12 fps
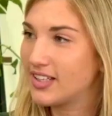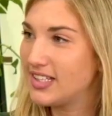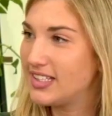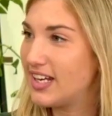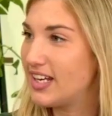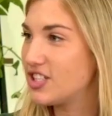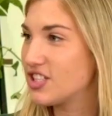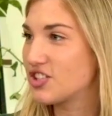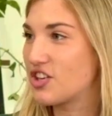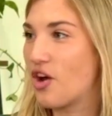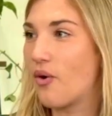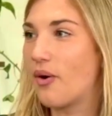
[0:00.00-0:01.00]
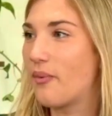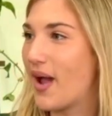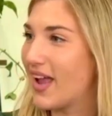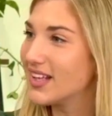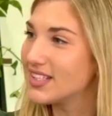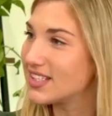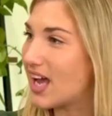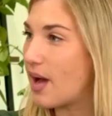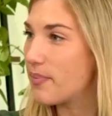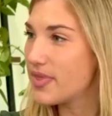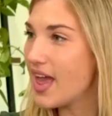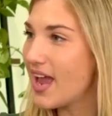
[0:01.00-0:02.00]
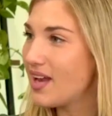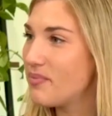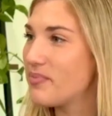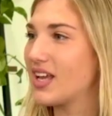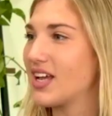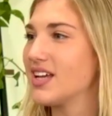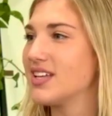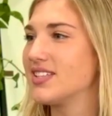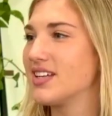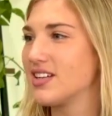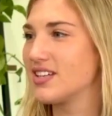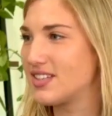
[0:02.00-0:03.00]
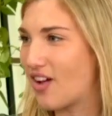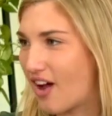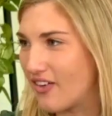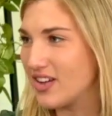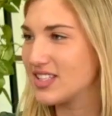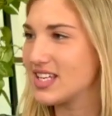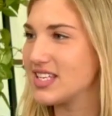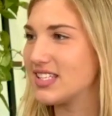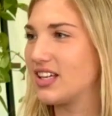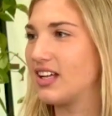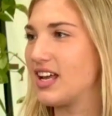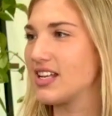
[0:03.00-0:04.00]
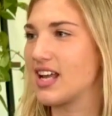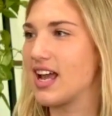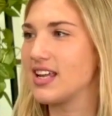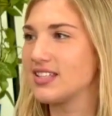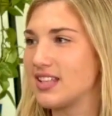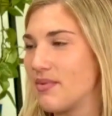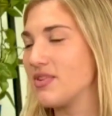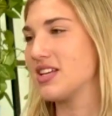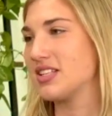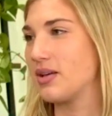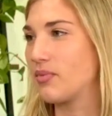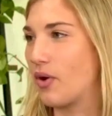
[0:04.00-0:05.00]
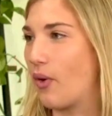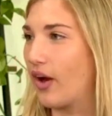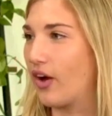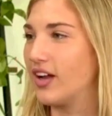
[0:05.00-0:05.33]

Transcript: didn't just go away and stop then, because there is obviously still anti-Semitism going on